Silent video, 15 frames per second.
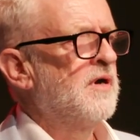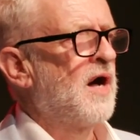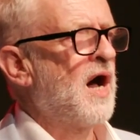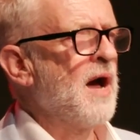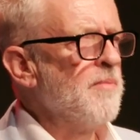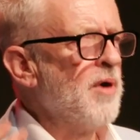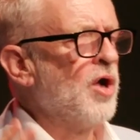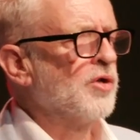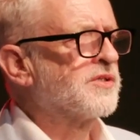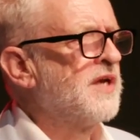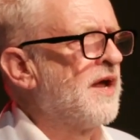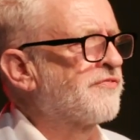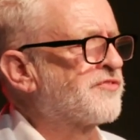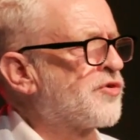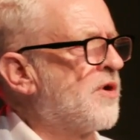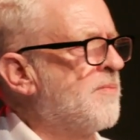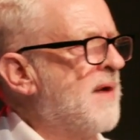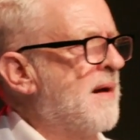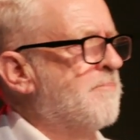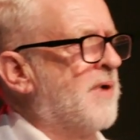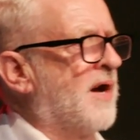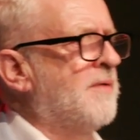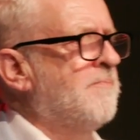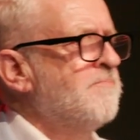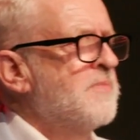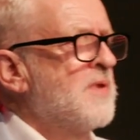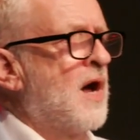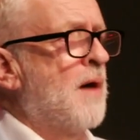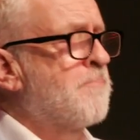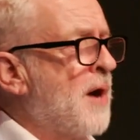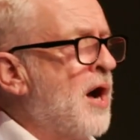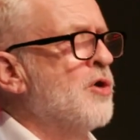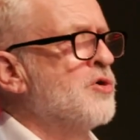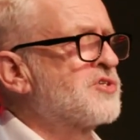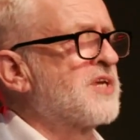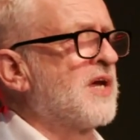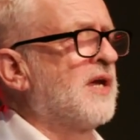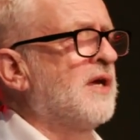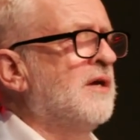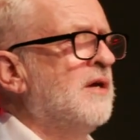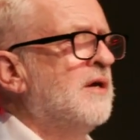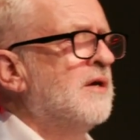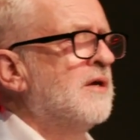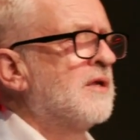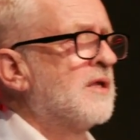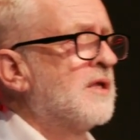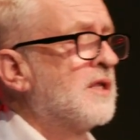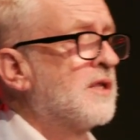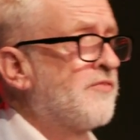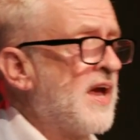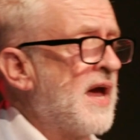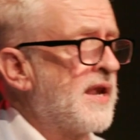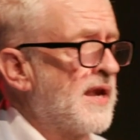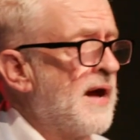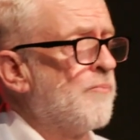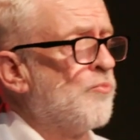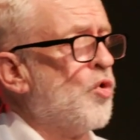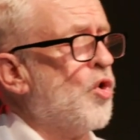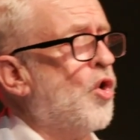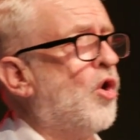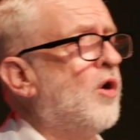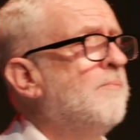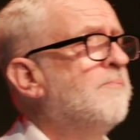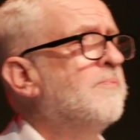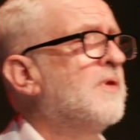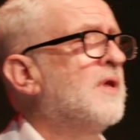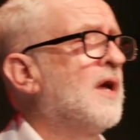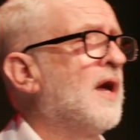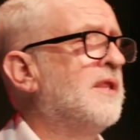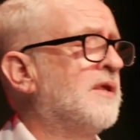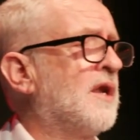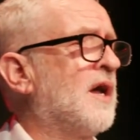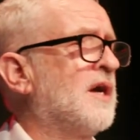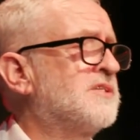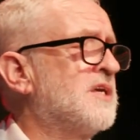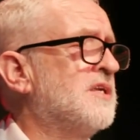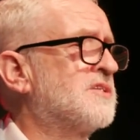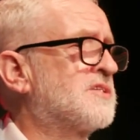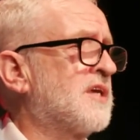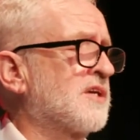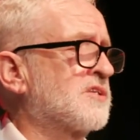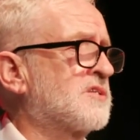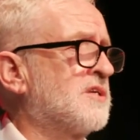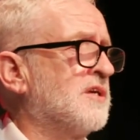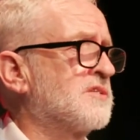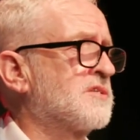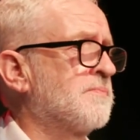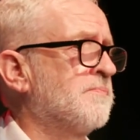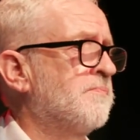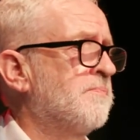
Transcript: I'm old enough to remember opposing the Vietnam War in the 1960s.